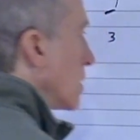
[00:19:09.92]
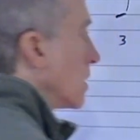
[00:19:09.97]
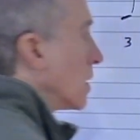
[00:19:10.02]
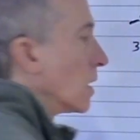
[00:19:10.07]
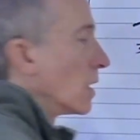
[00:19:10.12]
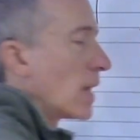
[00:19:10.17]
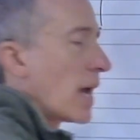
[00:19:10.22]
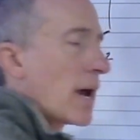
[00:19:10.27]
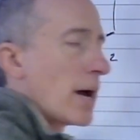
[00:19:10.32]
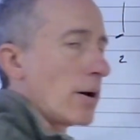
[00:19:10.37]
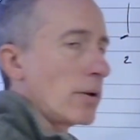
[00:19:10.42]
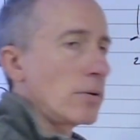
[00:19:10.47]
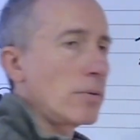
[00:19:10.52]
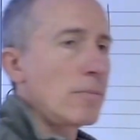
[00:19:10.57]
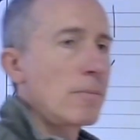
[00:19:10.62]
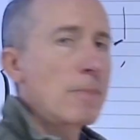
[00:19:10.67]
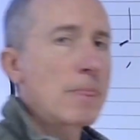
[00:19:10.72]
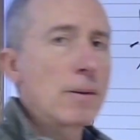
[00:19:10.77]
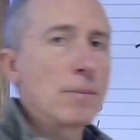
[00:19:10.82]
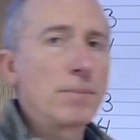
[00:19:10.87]
allowed,
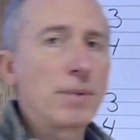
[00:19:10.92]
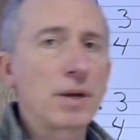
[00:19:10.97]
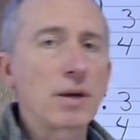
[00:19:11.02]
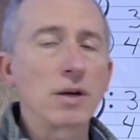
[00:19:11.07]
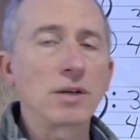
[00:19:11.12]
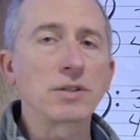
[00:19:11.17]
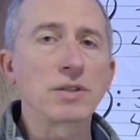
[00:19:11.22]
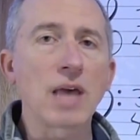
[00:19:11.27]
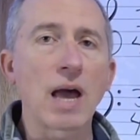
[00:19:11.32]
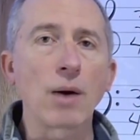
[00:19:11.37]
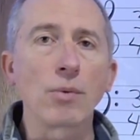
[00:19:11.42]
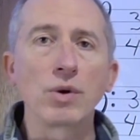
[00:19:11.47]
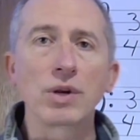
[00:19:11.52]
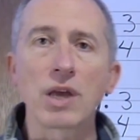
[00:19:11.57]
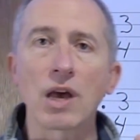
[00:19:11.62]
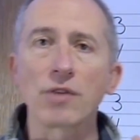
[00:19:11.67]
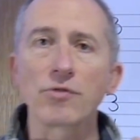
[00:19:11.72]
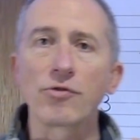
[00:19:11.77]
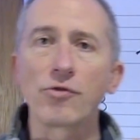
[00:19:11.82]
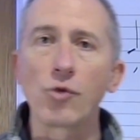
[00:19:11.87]
because that would
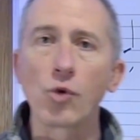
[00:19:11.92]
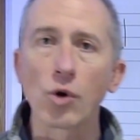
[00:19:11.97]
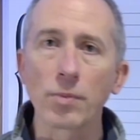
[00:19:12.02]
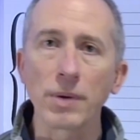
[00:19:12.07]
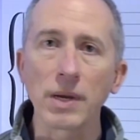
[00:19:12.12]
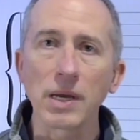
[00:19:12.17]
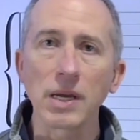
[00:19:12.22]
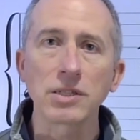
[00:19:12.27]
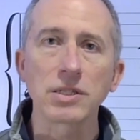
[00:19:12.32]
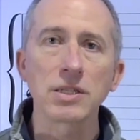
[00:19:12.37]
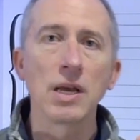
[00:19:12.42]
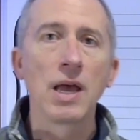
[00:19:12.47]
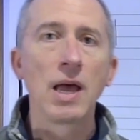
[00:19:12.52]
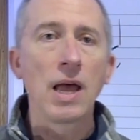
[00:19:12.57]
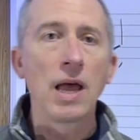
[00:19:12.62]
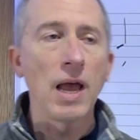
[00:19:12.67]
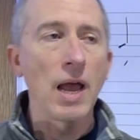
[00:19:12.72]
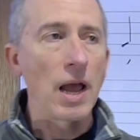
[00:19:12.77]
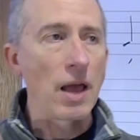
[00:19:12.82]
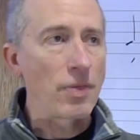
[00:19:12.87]
get 4 beats,
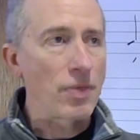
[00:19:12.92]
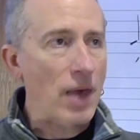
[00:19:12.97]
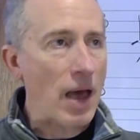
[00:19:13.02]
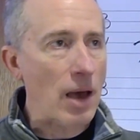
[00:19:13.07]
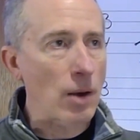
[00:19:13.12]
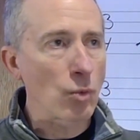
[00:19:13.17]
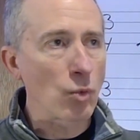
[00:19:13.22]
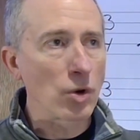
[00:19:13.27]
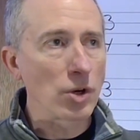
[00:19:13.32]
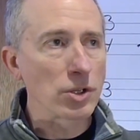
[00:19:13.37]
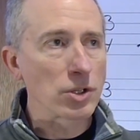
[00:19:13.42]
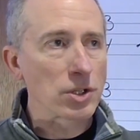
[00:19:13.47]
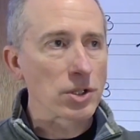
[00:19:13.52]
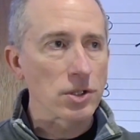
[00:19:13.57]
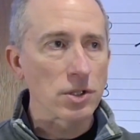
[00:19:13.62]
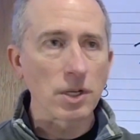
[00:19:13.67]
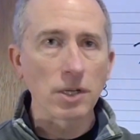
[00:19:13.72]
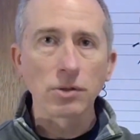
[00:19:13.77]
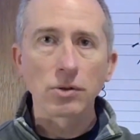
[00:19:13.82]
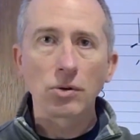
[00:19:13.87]
and that would
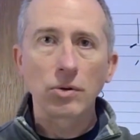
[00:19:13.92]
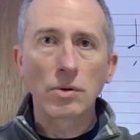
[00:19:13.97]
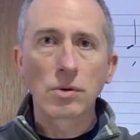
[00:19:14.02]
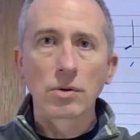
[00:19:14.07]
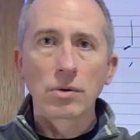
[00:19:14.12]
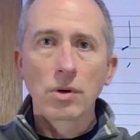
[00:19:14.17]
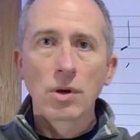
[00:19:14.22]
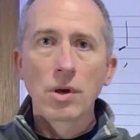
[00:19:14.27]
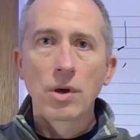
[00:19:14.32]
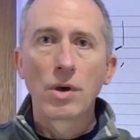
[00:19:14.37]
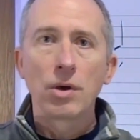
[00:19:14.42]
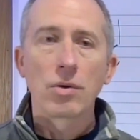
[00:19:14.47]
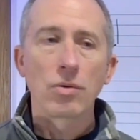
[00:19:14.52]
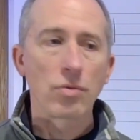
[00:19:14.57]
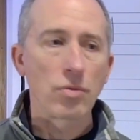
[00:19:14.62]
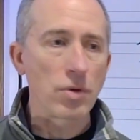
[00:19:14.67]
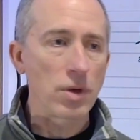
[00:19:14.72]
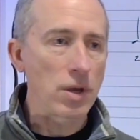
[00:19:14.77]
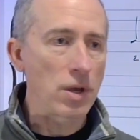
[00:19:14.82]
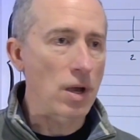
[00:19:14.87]
signal
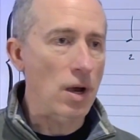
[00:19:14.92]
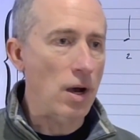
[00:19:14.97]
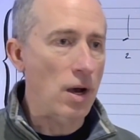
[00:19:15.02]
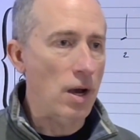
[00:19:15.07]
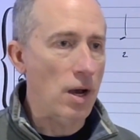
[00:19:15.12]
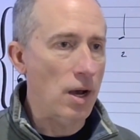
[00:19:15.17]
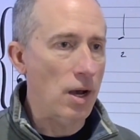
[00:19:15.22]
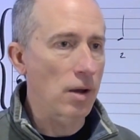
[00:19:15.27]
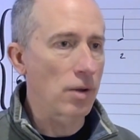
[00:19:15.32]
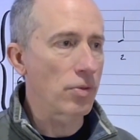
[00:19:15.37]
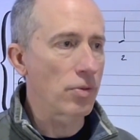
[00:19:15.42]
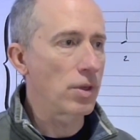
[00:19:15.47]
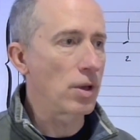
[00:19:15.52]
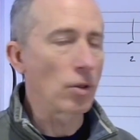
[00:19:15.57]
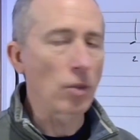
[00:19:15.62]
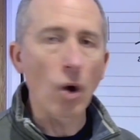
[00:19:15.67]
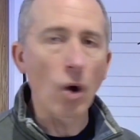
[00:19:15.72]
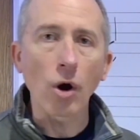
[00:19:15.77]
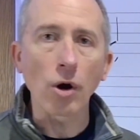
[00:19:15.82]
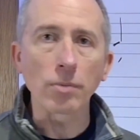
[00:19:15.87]
the
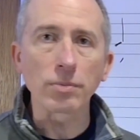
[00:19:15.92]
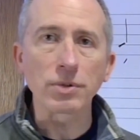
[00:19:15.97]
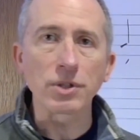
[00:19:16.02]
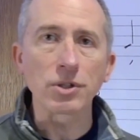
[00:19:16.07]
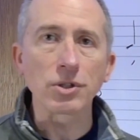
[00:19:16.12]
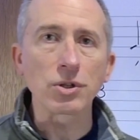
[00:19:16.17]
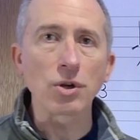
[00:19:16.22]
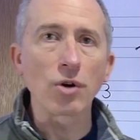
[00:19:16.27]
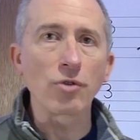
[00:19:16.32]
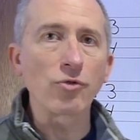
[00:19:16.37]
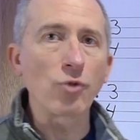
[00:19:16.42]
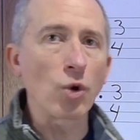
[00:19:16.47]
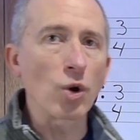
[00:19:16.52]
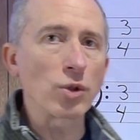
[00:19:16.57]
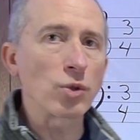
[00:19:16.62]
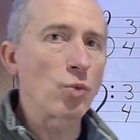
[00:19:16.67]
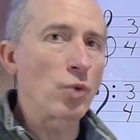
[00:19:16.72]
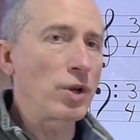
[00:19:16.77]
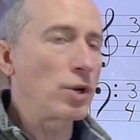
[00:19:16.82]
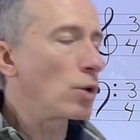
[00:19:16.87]
alarms and so
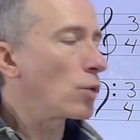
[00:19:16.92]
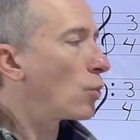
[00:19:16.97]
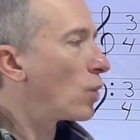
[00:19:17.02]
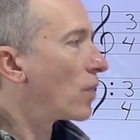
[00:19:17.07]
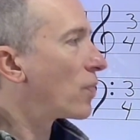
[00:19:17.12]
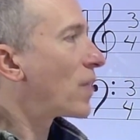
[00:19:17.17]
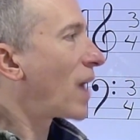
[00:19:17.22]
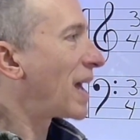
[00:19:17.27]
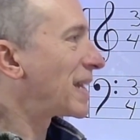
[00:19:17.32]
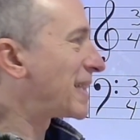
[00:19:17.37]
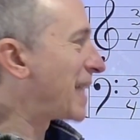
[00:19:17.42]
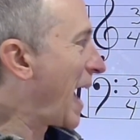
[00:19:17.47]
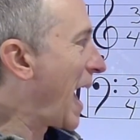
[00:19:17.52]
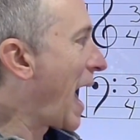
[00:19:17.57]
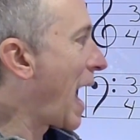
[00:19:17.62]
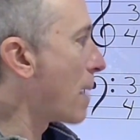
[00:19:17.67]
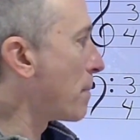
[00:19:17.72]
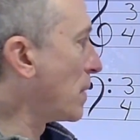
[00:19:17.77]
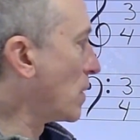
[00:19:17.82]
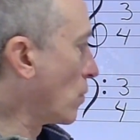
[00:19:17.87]
forth. We don't want that to
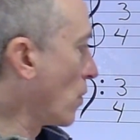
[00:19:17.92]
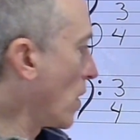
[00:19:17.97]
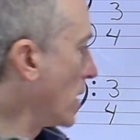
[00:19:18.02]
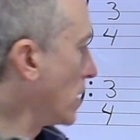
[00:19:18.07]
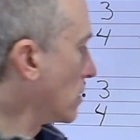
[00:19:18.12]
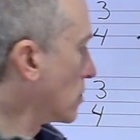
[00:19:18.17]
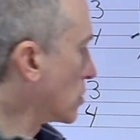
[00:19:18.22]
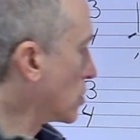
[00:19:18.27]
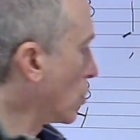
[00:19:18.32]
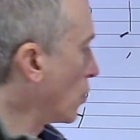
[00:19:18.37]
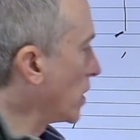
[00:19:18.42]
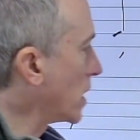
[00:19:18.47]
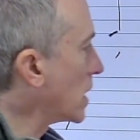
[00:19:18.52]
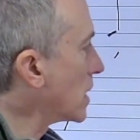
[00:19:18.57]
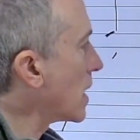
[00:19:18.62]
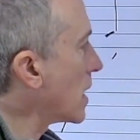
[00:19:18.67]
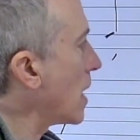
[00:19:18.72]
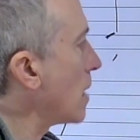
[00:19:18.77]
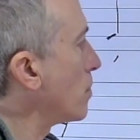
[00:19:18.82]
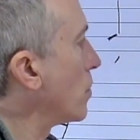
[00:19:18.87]
happen, right? So we
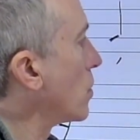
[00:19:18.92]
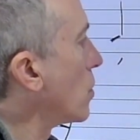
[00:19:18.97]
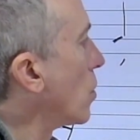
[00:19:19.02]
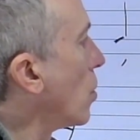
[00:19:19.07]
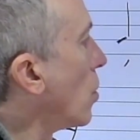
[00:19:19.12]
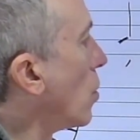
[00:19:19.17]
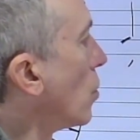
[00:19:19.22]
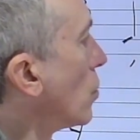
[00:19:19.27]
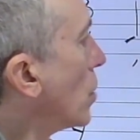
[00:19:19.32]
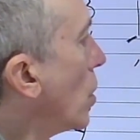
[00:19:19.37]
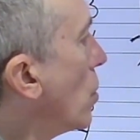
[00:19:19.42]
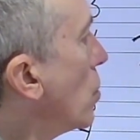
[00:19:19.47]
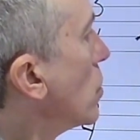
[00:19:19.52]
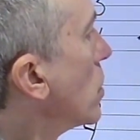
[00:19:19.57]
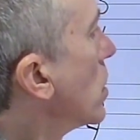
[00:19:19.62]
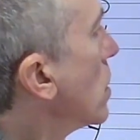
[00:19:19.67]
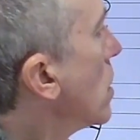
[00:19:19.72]
cannot put a whole note